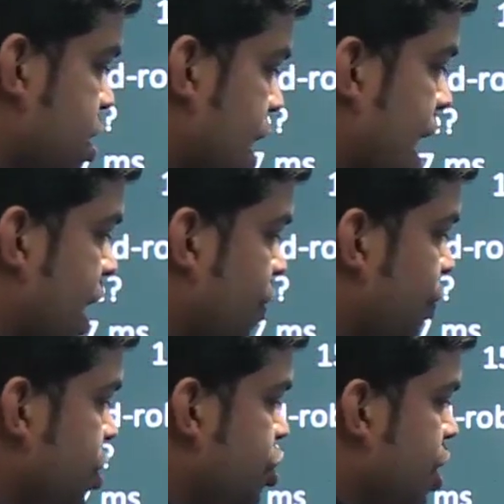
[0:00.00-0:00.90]
at
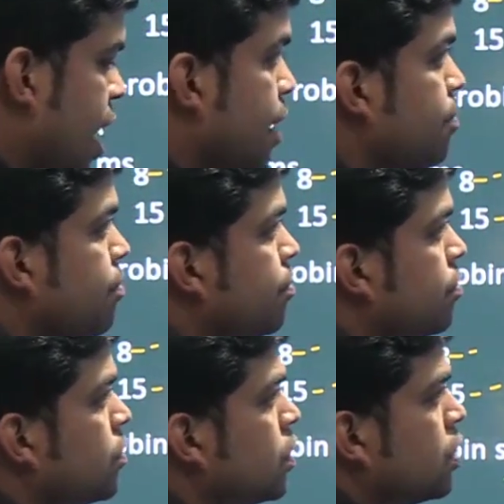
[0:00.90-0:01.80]
which time?
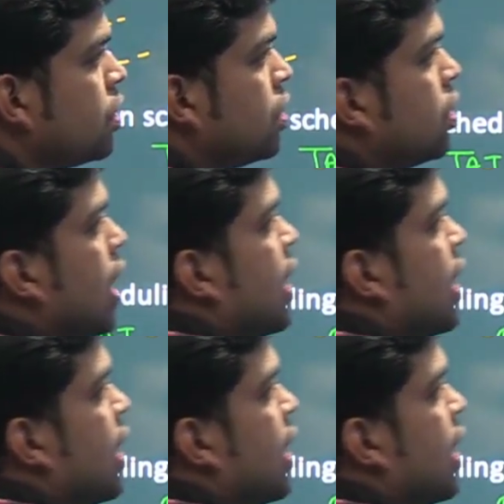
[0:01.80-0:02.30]
That is